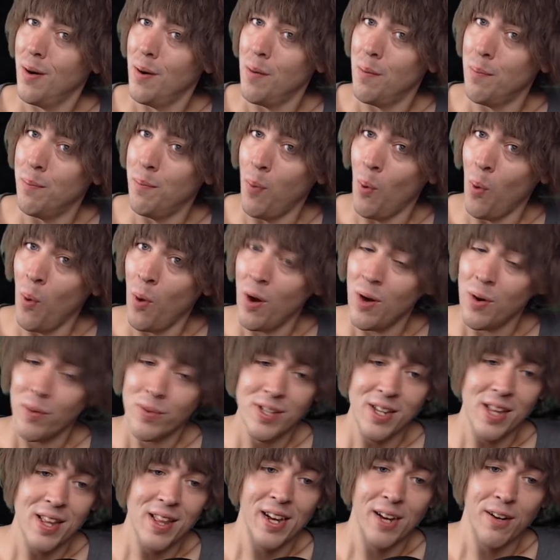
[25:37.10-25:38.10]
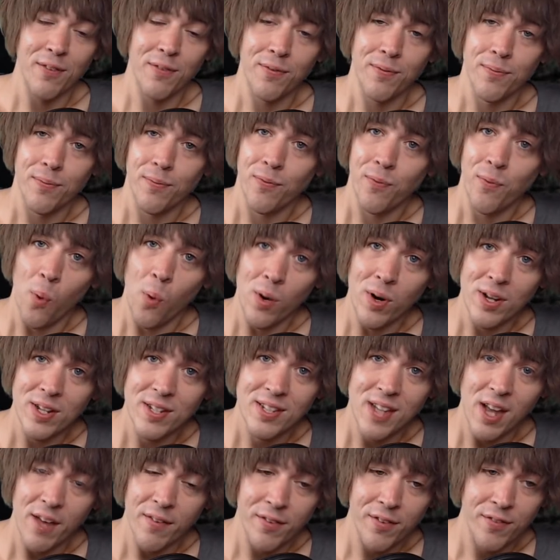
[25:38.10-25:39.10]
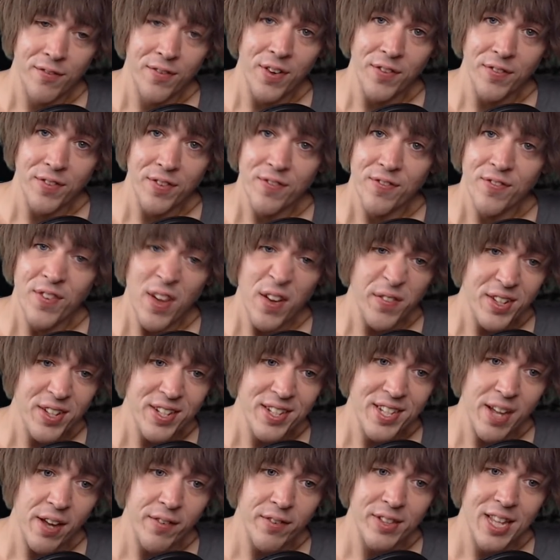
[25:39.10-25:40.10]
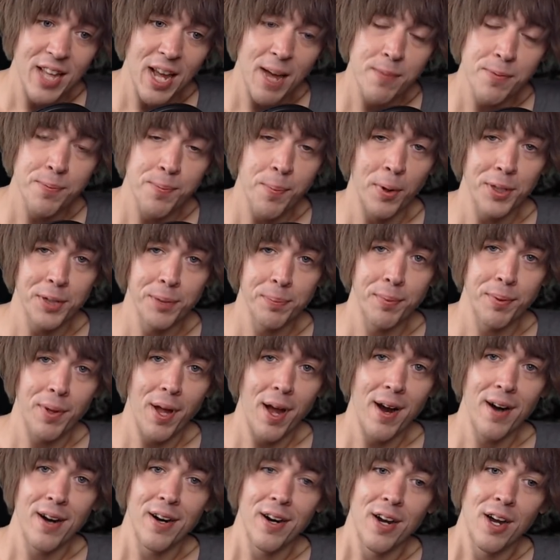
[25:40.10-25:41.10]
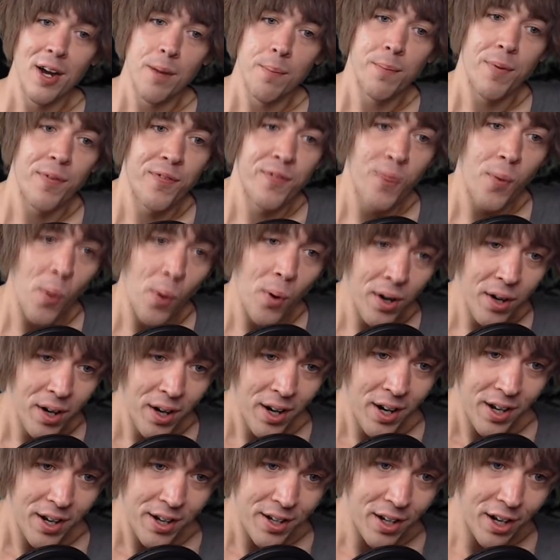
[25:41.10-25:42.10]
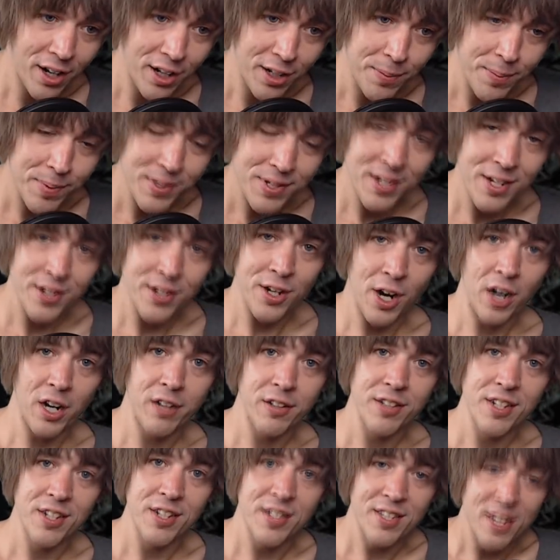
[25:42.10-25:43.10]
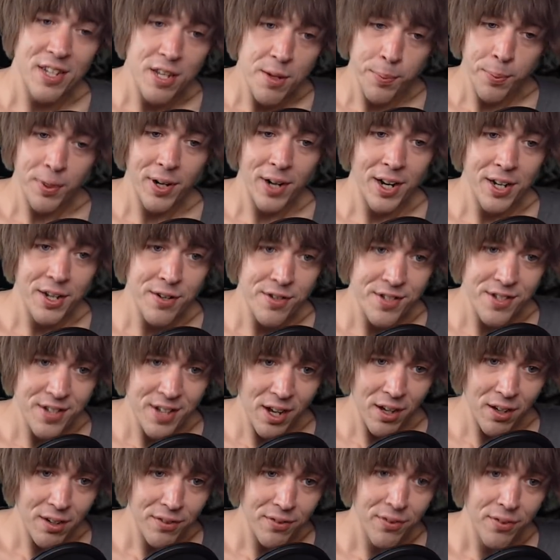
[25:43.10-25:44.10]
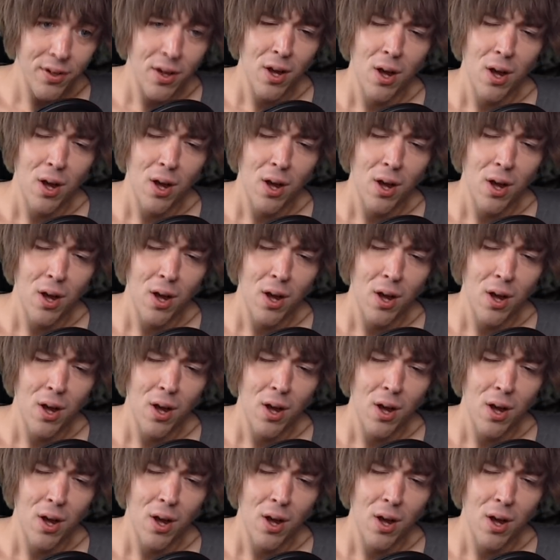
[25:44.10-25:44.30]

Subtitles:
boy, was that like a 47, 50, 57 times multiplier before the 100% dark resist that you put on yourself.